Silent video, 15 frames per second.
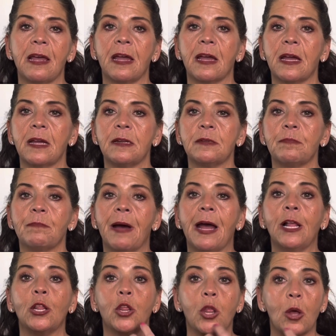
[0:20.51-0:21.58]
and
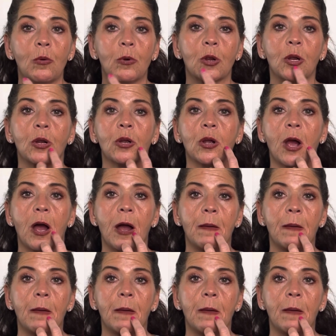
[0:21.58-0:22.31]
my lower